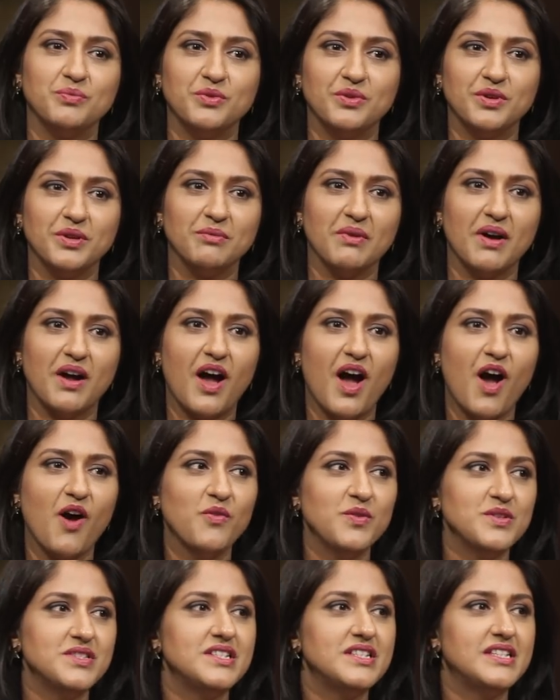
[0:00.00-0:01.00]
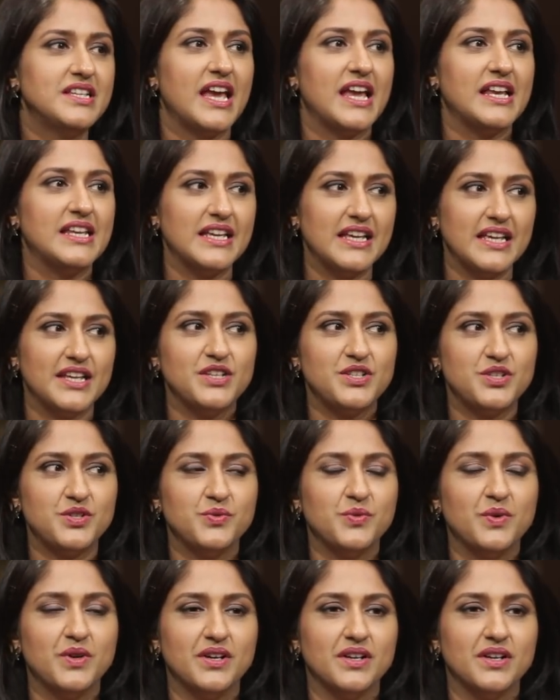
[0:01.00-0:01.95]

Poornima? How was it getting into